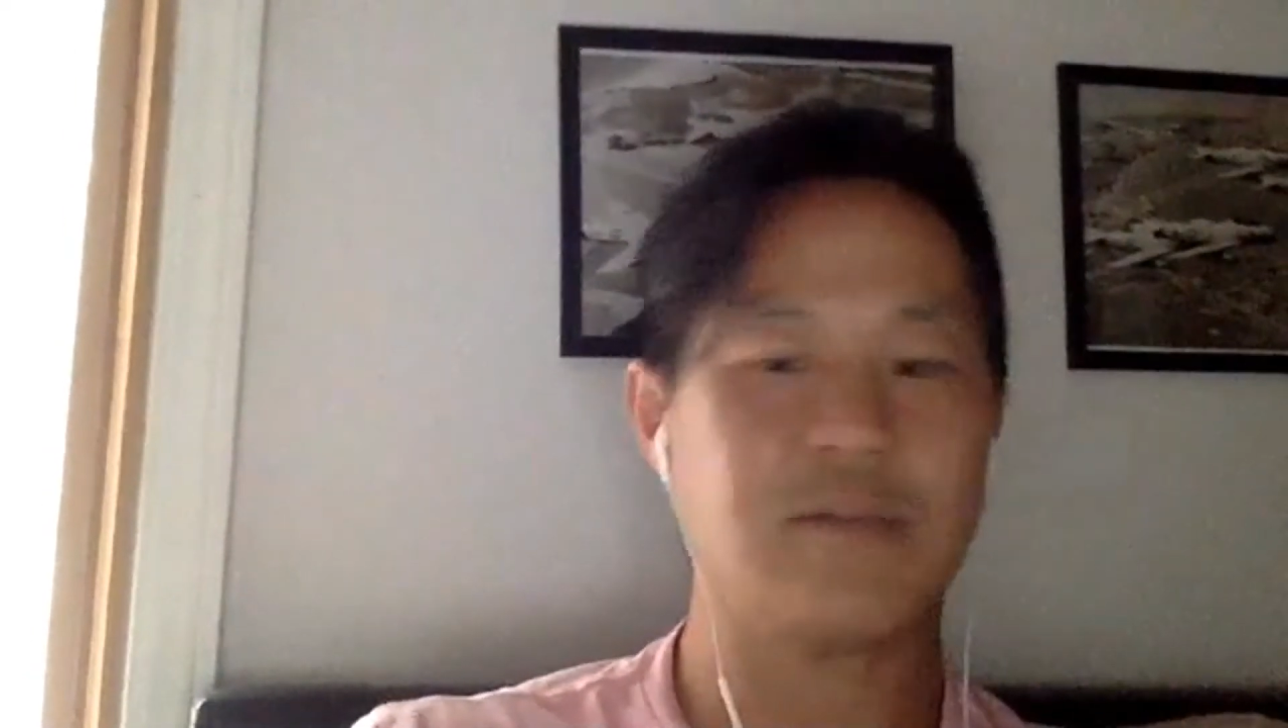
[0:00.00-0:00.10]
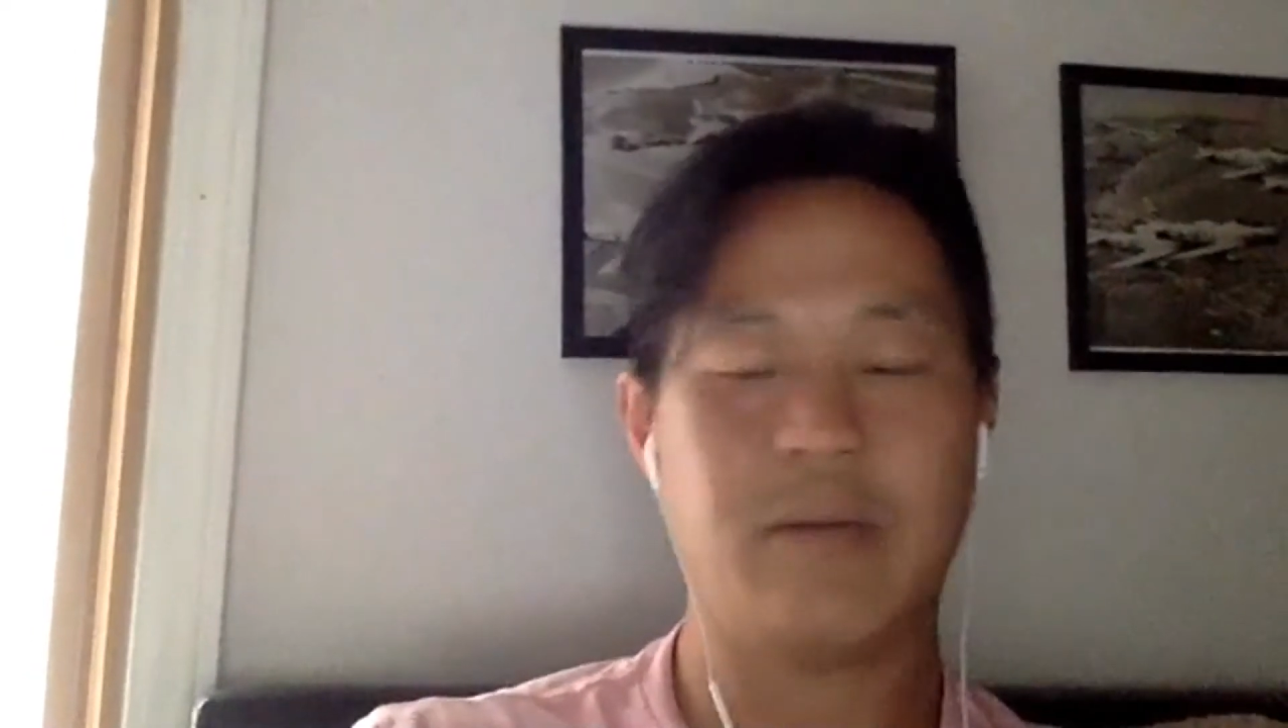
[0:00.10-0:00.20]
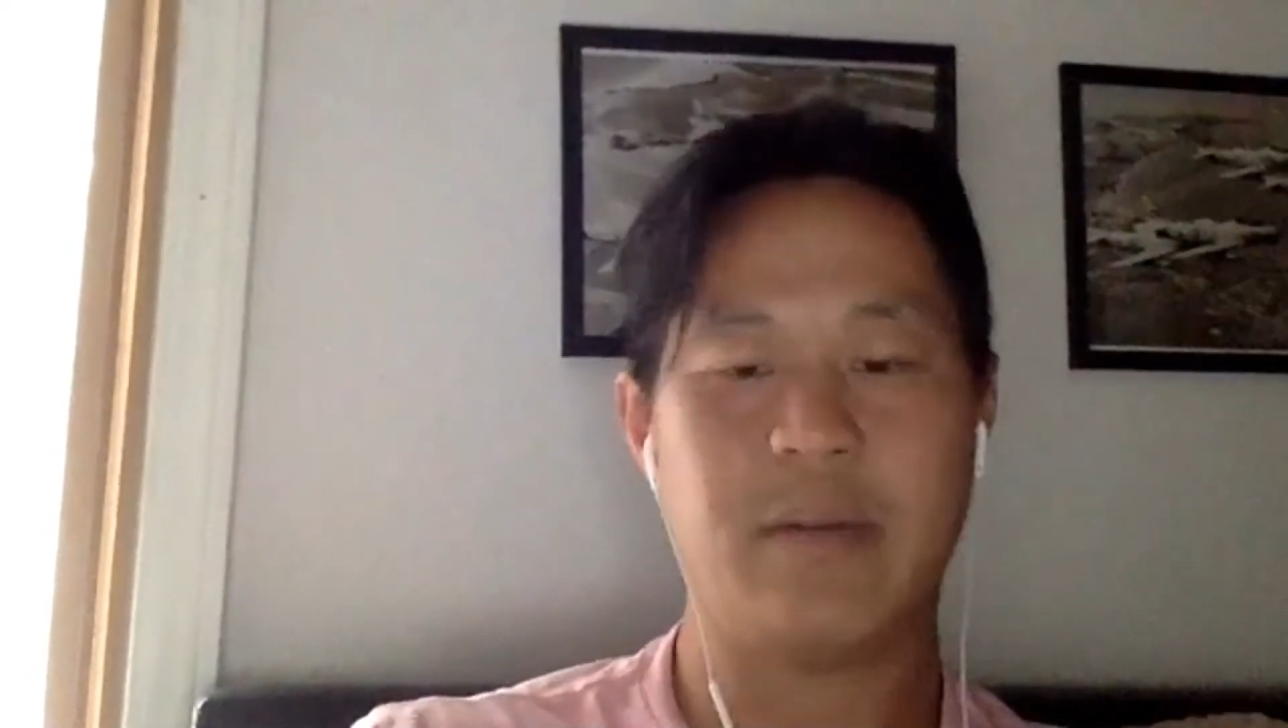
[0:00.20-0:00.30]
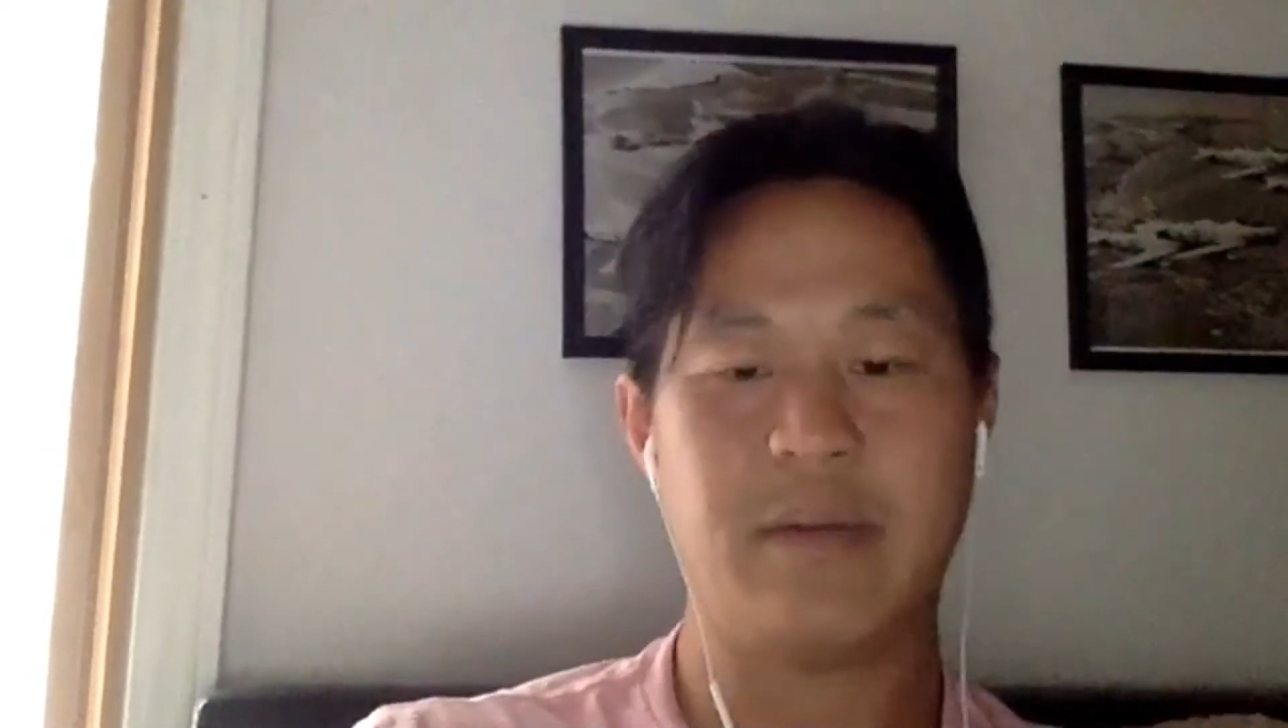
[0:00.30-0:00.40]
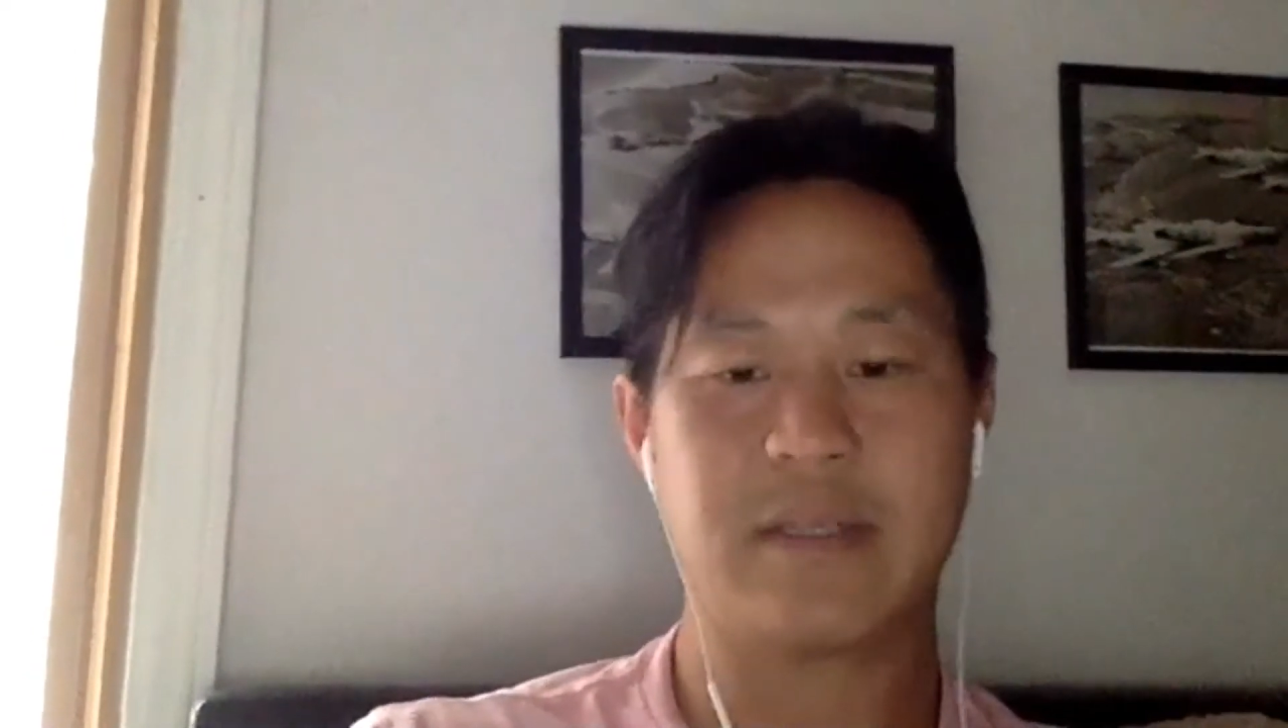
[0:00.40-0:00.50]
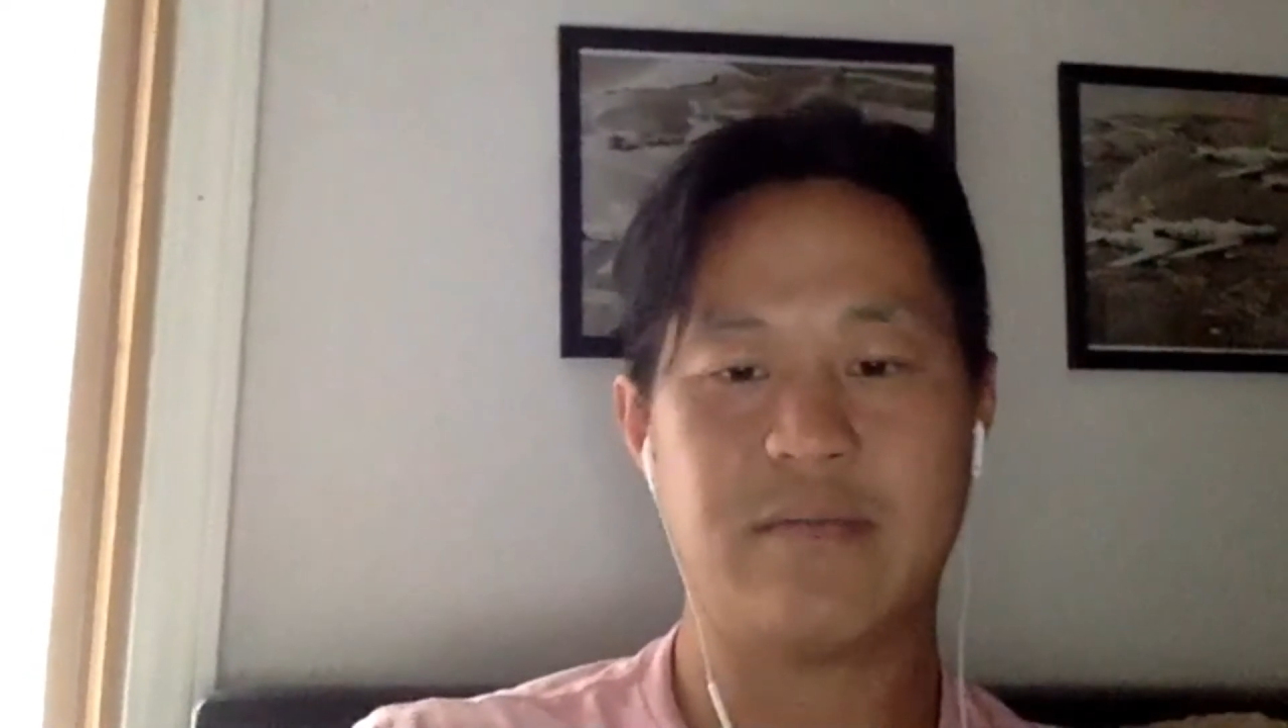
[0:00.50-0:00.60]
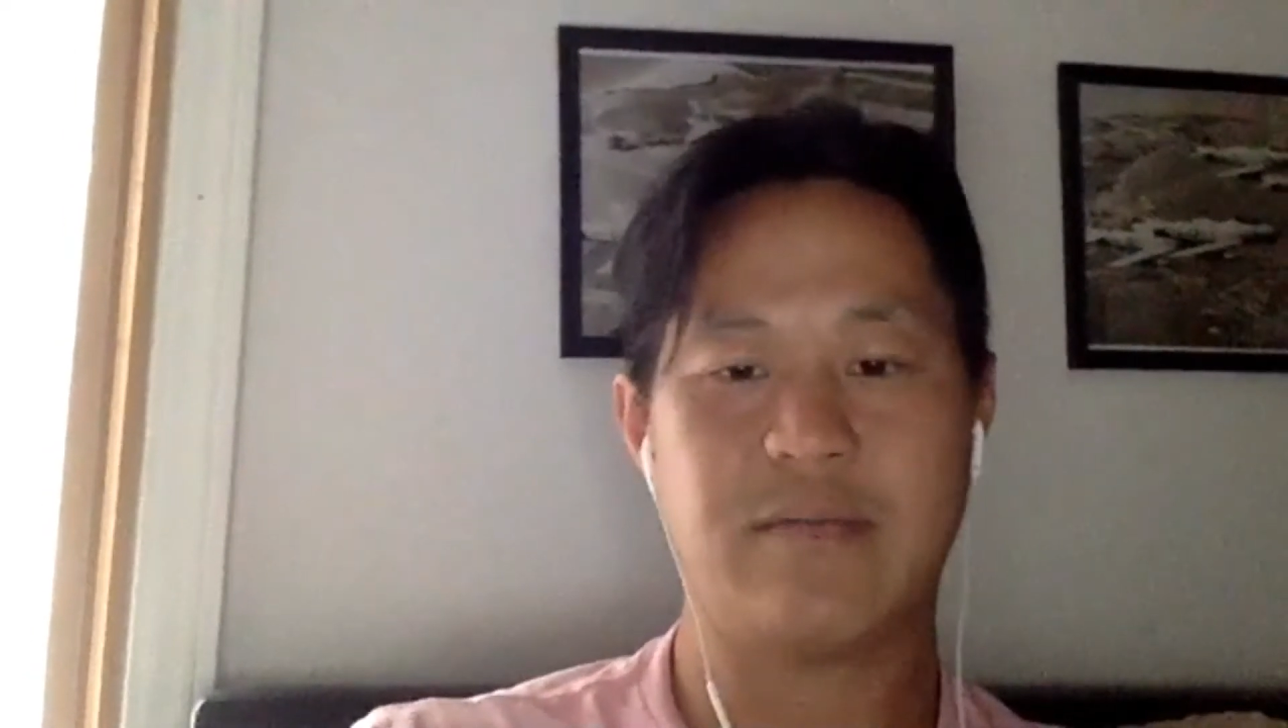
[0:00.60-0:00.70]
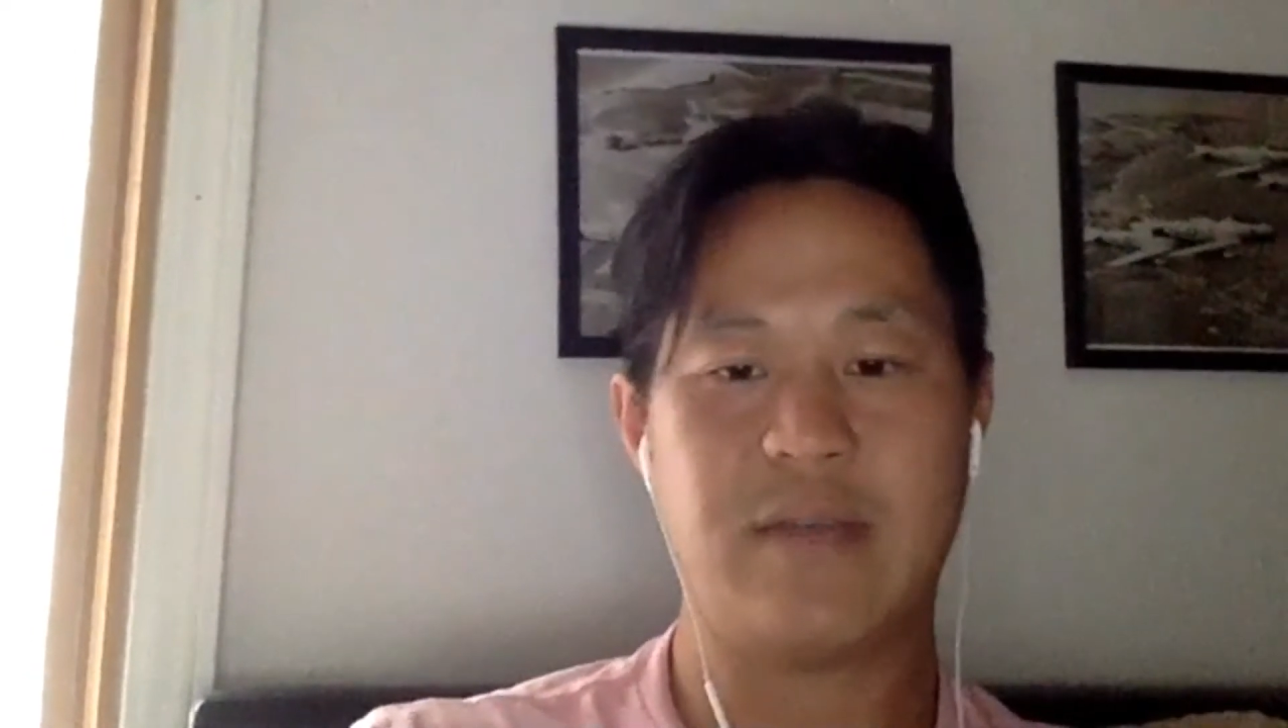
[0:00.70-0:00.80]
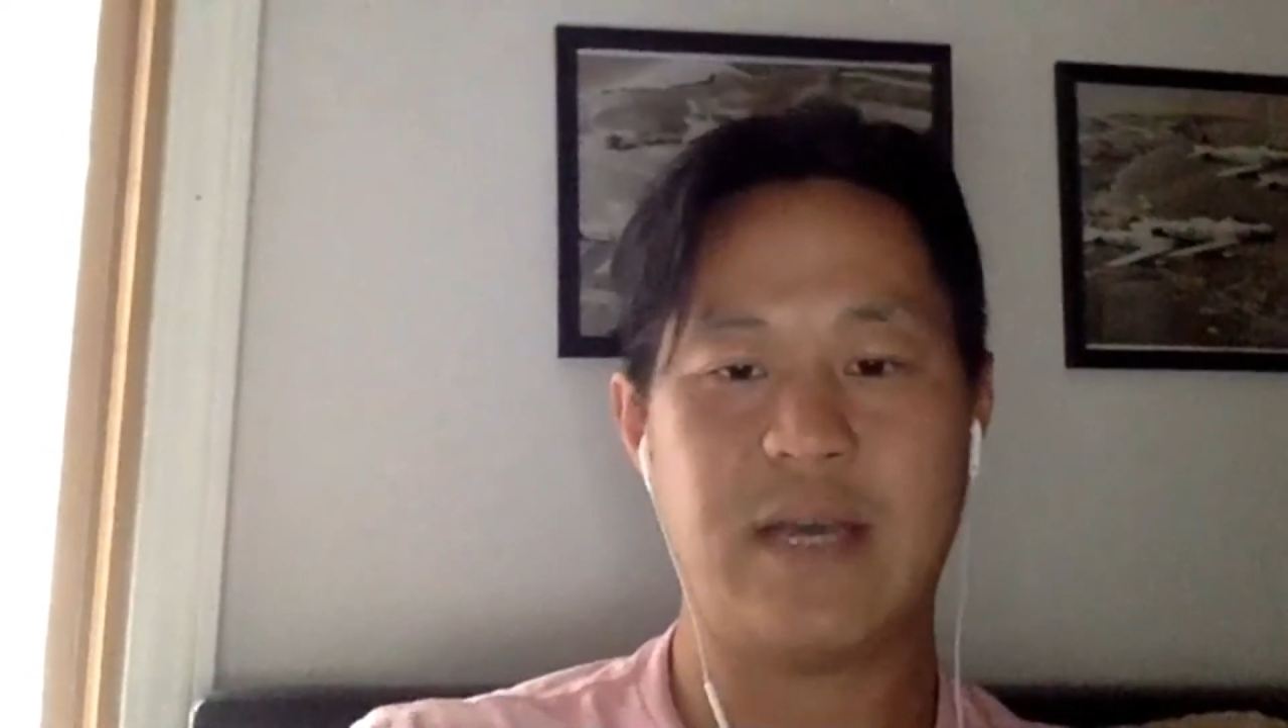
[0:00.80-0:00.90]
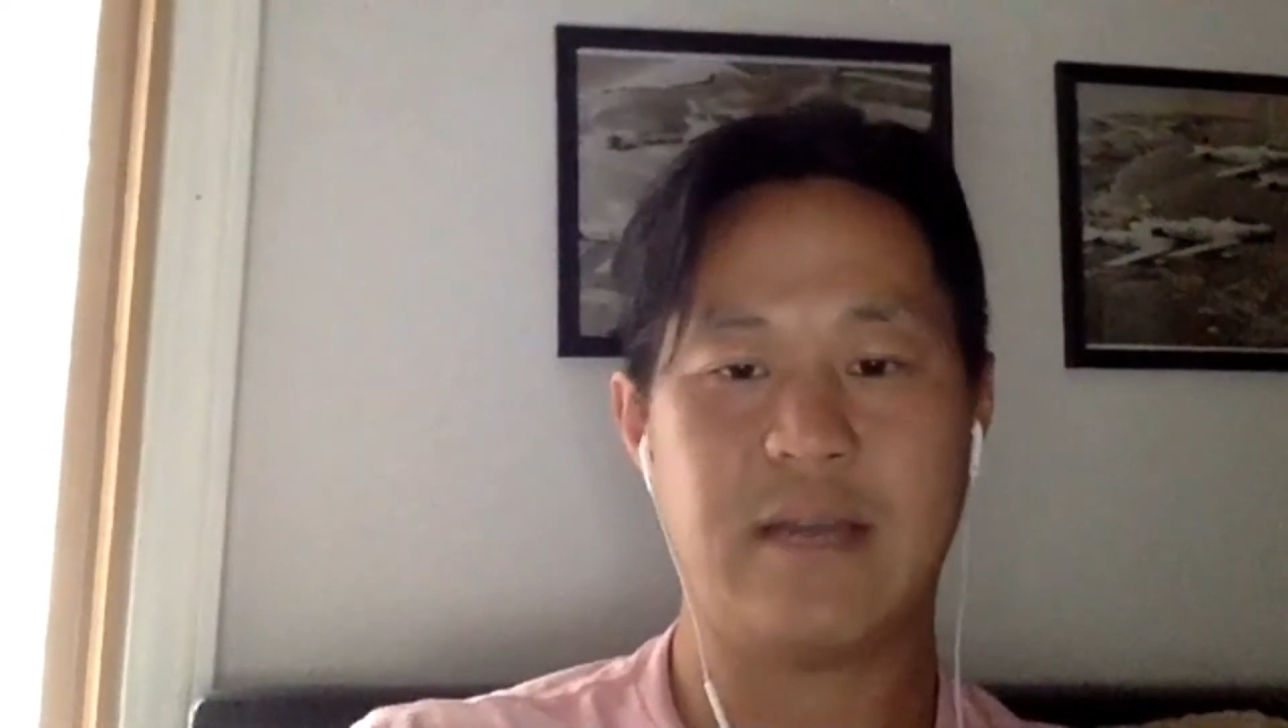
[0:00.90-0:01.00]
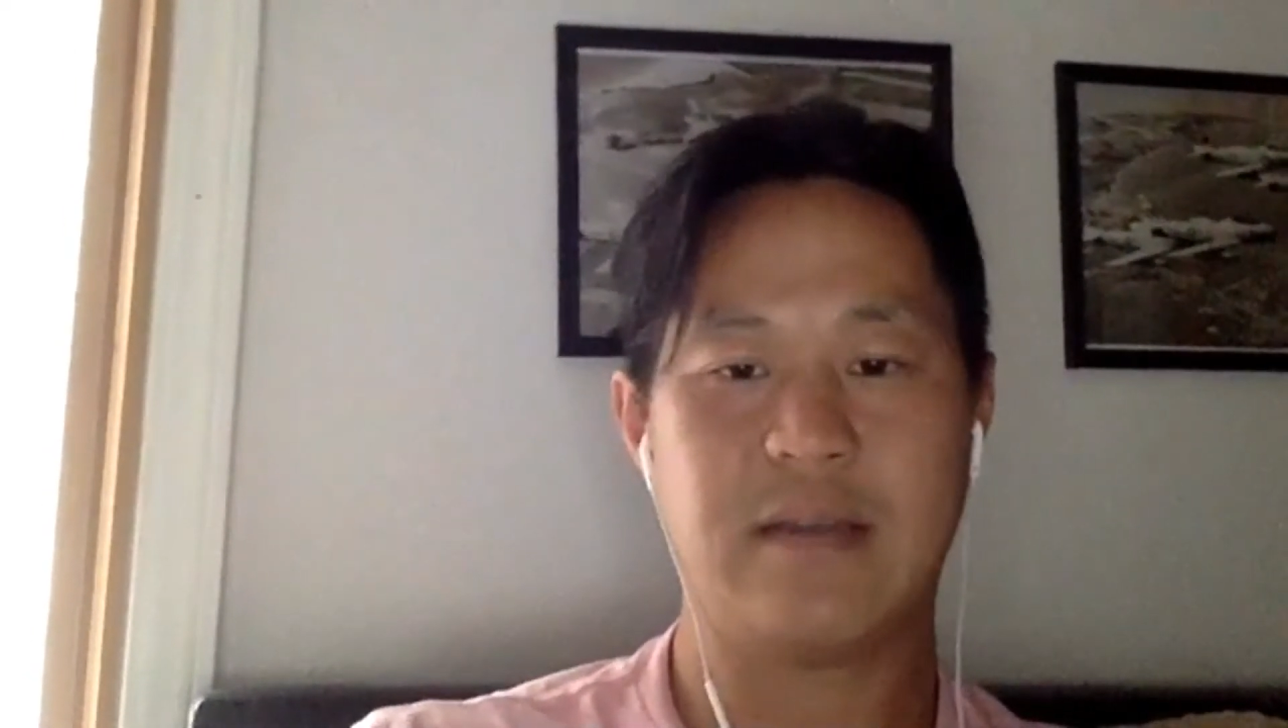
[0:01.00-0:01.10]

remind myself of that.